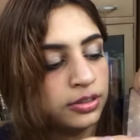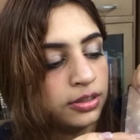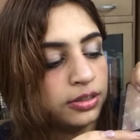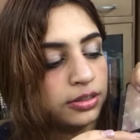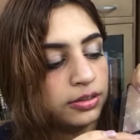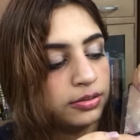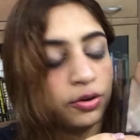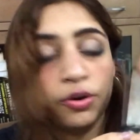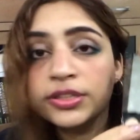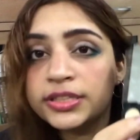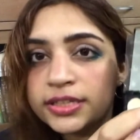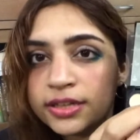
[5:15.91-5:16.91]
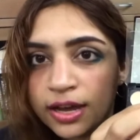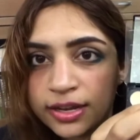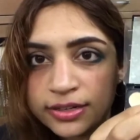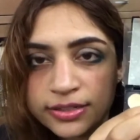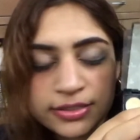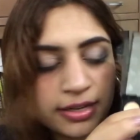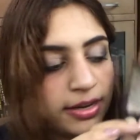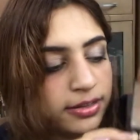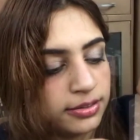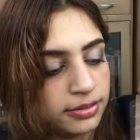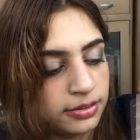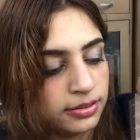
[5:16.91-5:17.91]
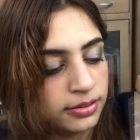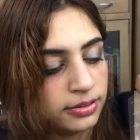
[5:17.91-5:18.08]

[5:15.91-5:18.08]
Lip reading: on the eyelid, and